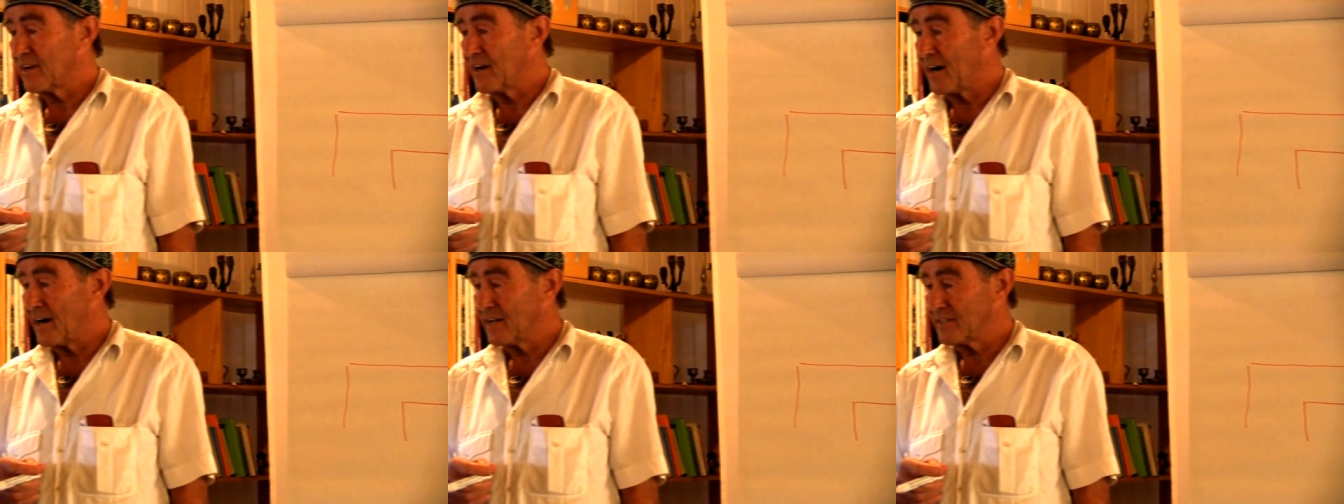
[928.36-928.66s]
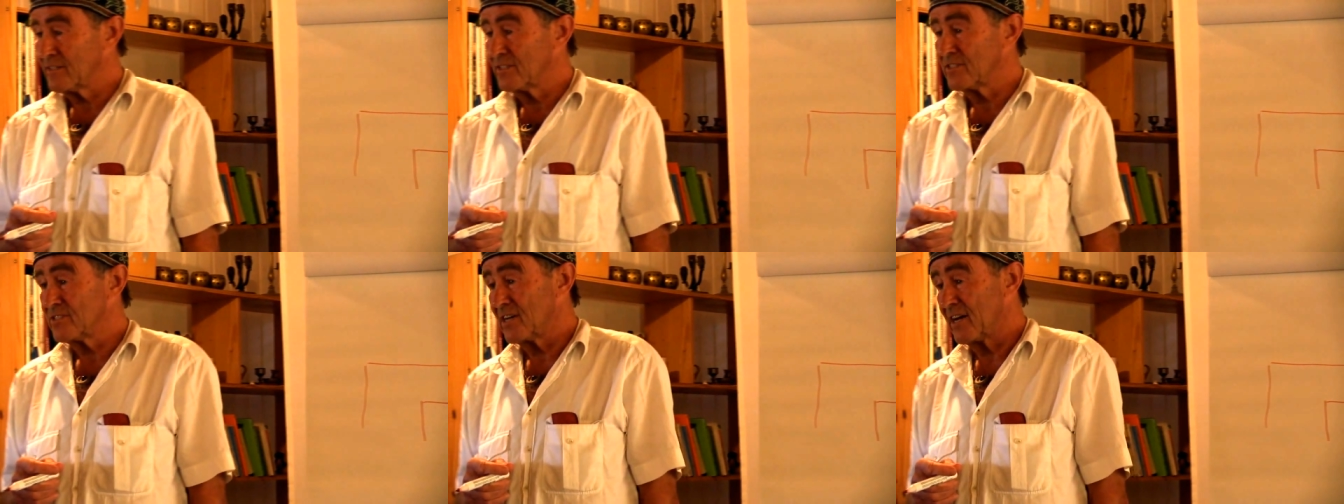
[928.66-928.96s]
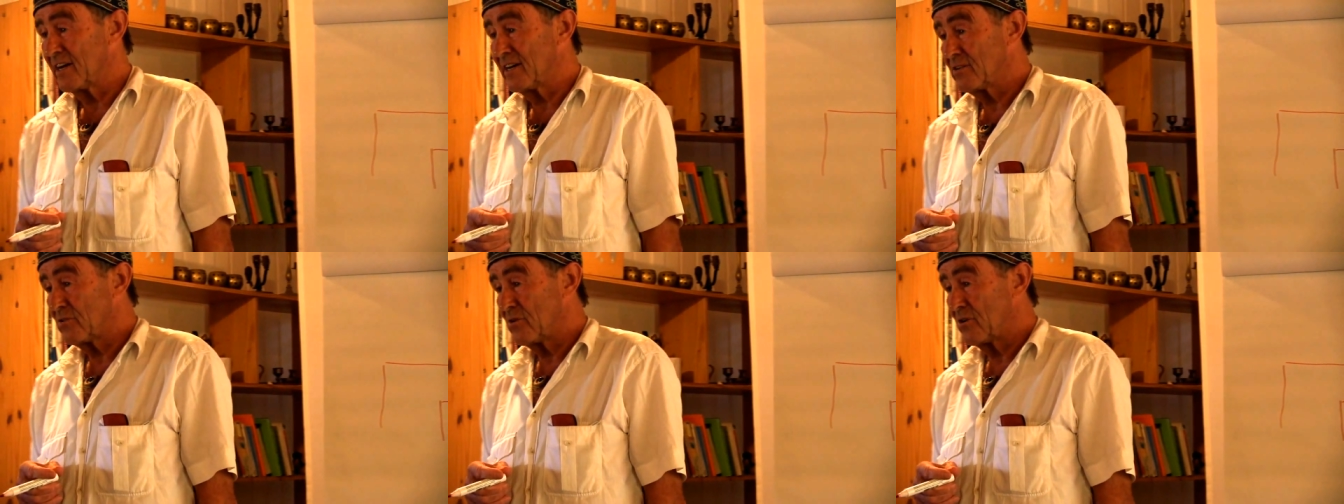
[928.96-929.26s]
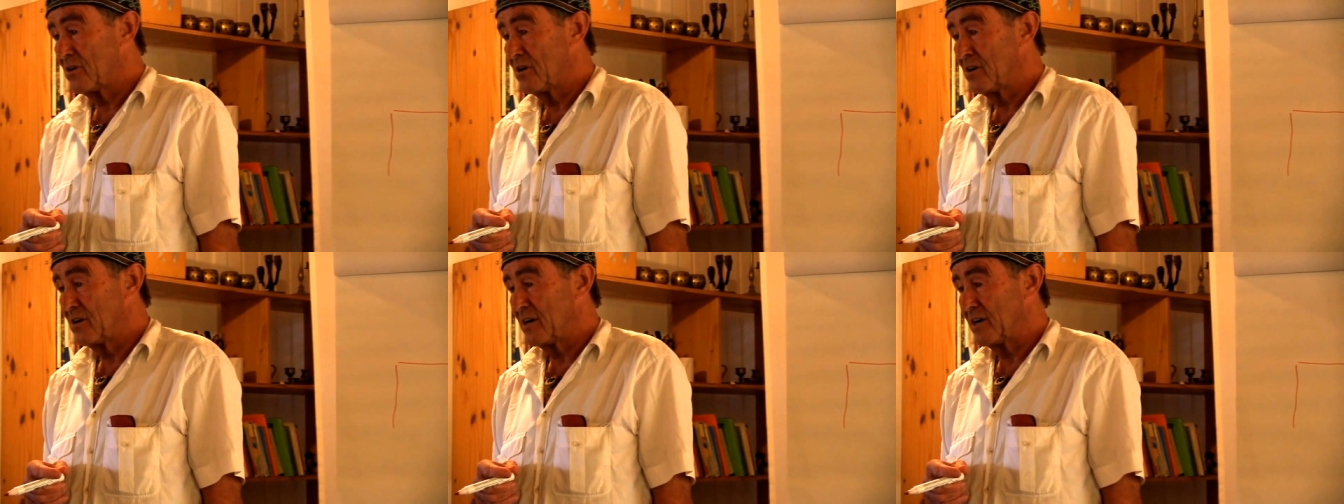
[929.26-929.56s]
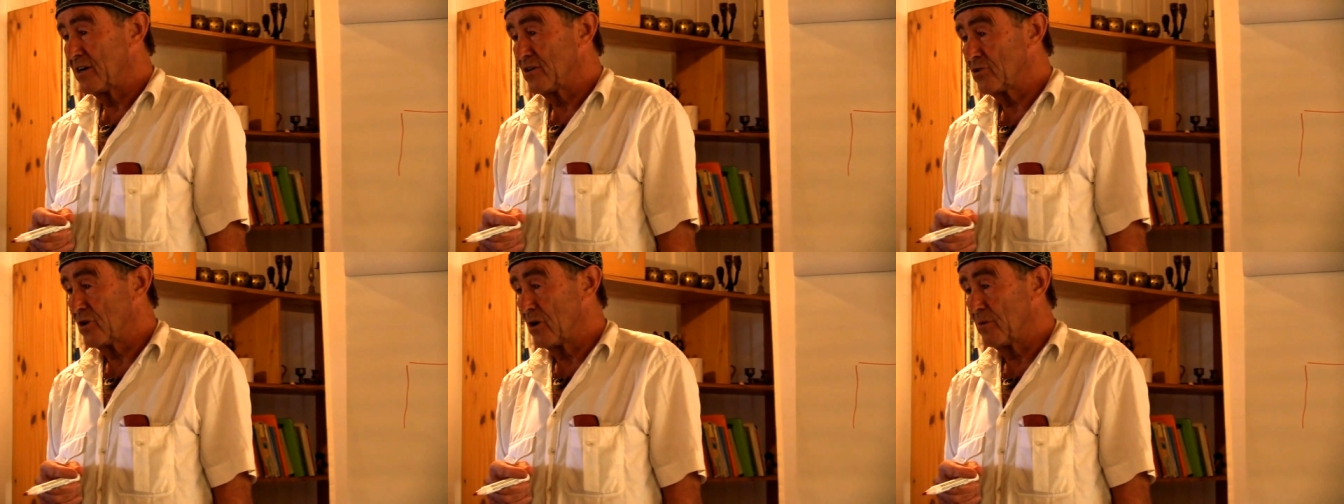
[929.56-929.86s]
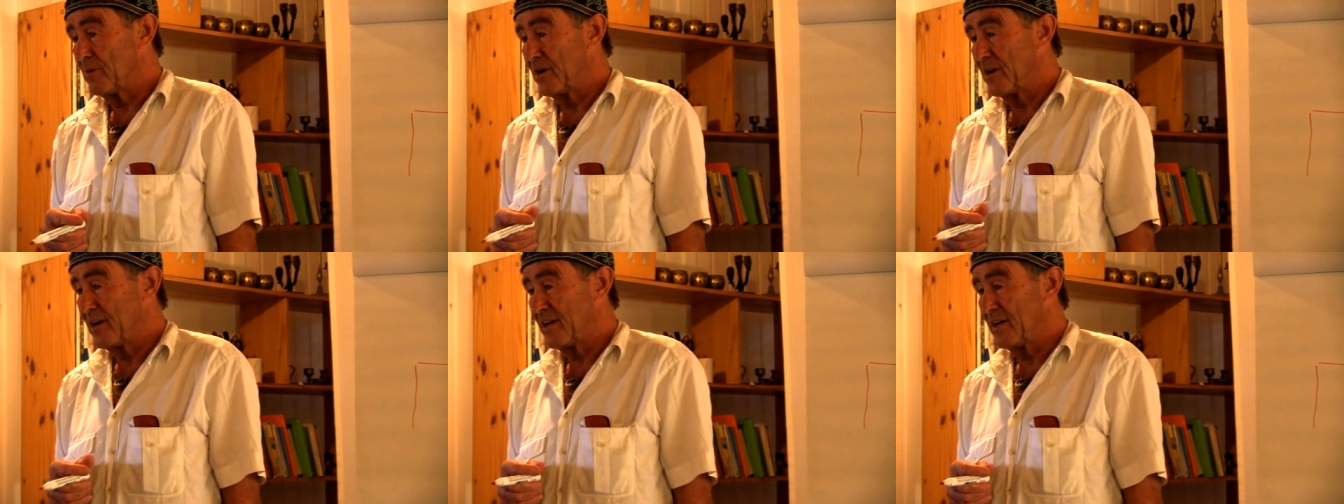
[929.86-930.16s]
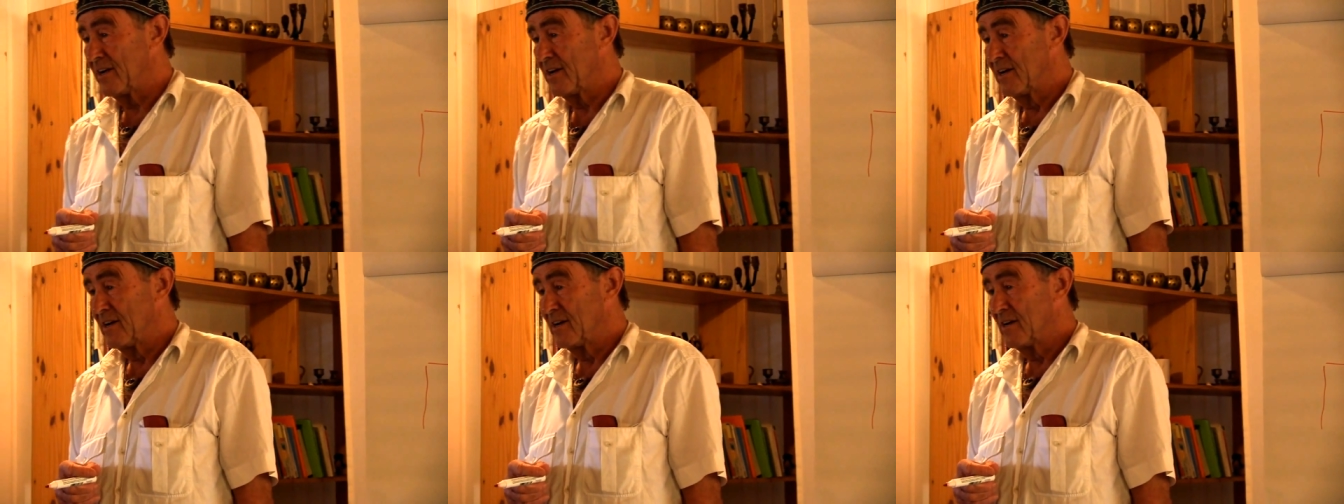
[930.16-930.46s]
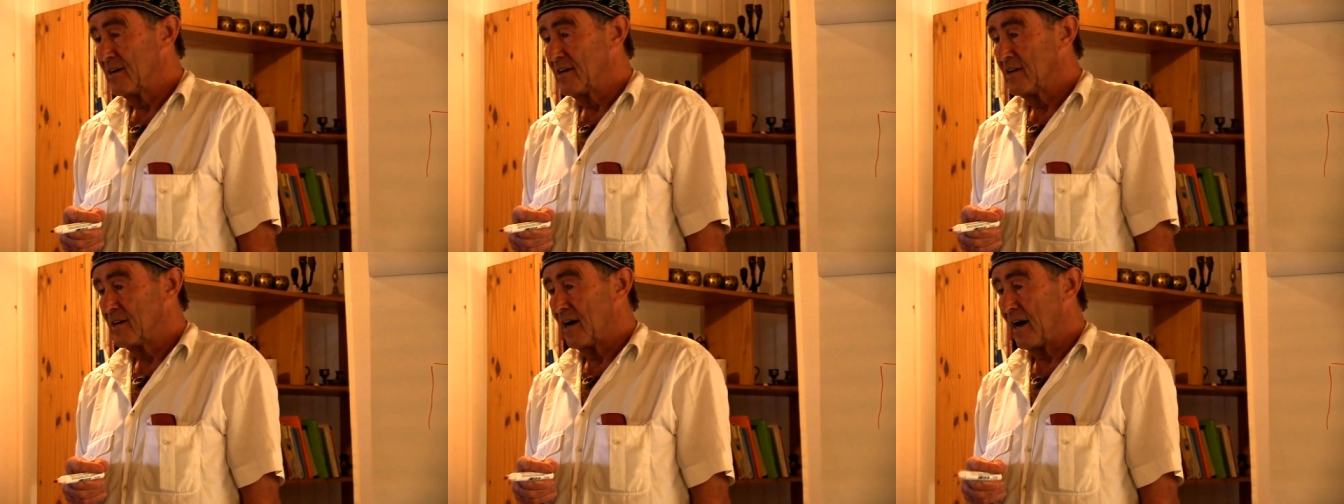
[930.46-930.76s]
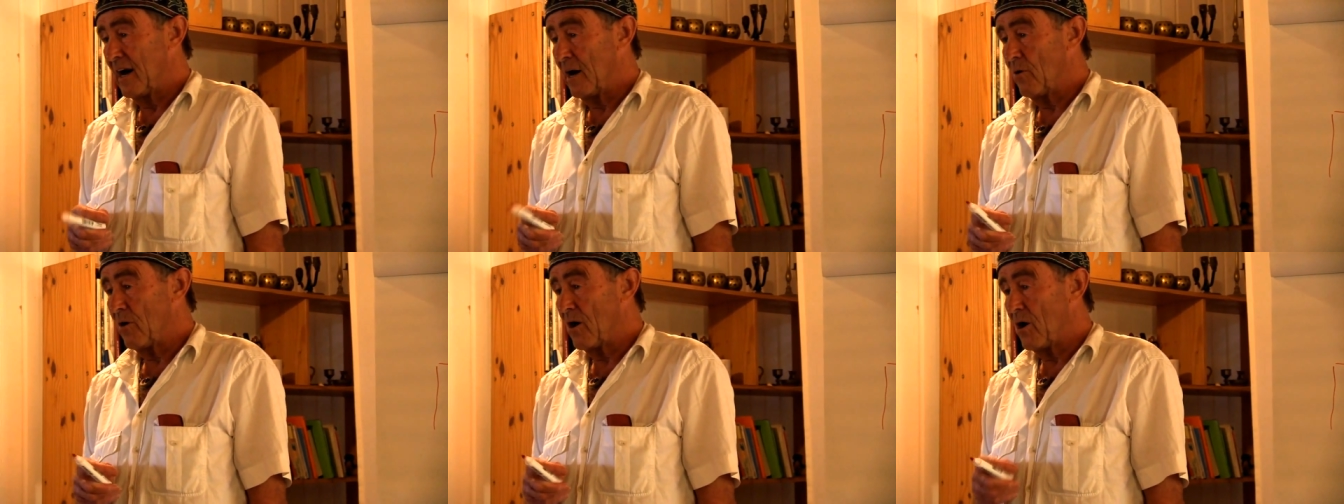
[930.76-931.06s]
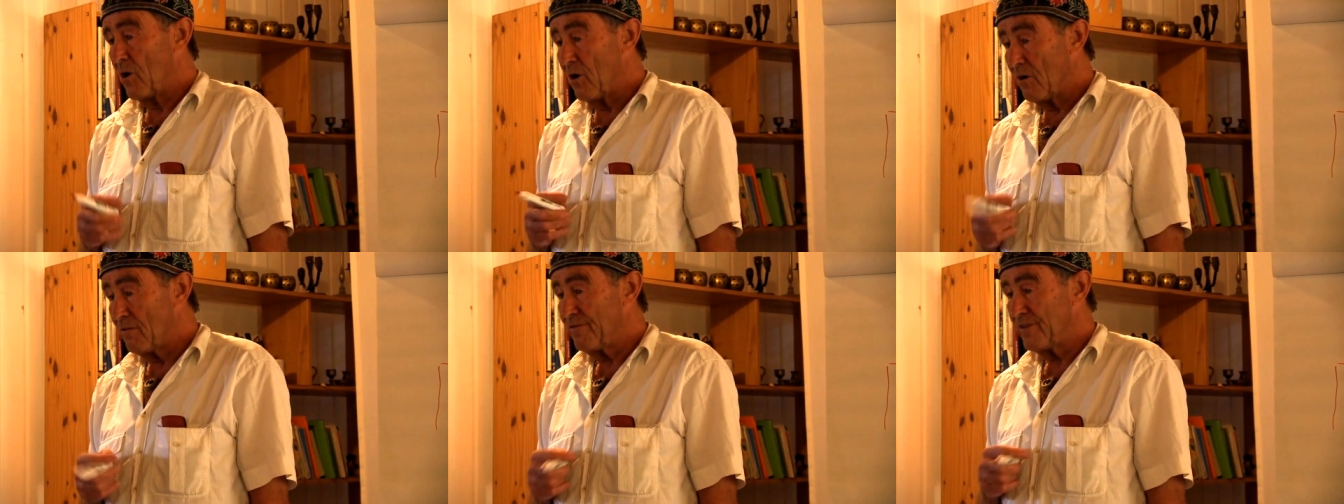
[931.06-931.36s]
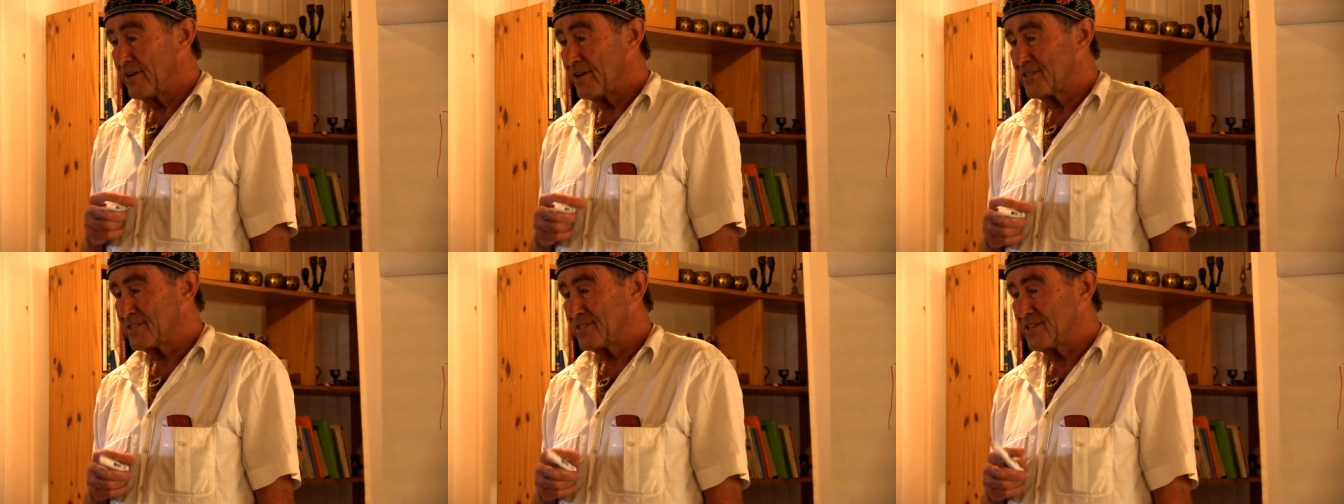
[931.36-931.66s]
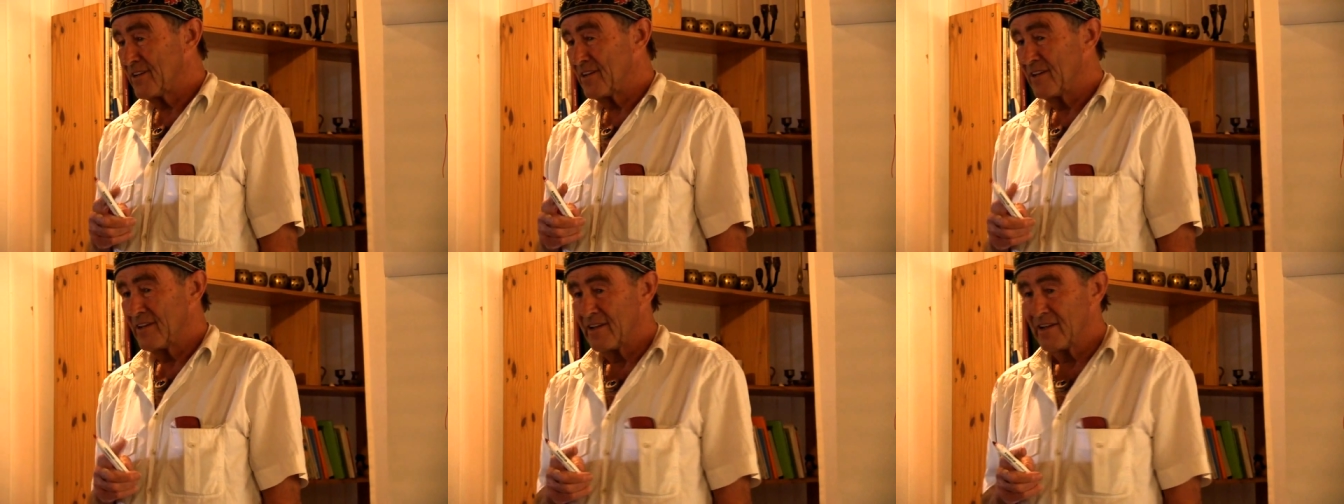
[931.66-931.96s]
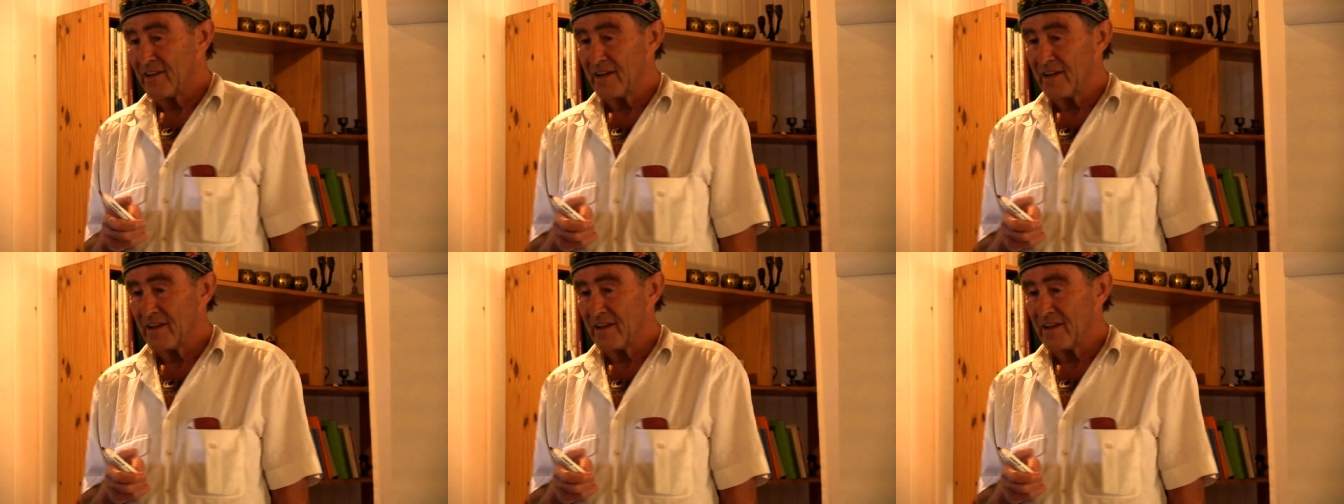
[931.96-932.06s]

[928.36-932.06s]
garden center in Germany, our office